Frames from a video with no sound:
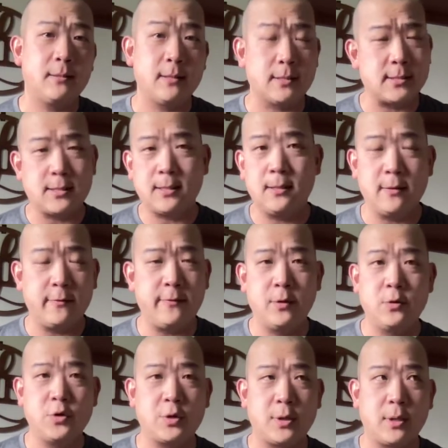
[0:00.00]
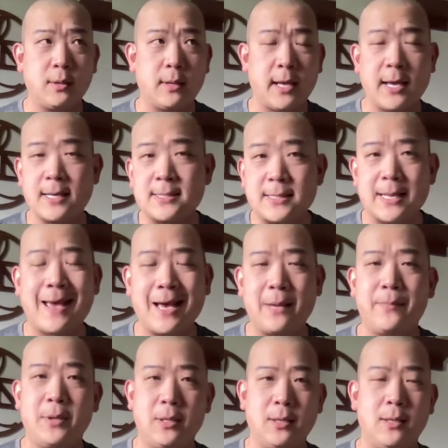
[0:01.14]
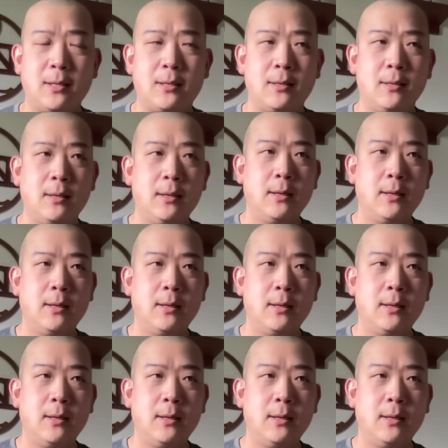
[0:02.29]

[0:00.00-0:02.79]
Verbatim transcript: That's in the future. It hasn't happened yet.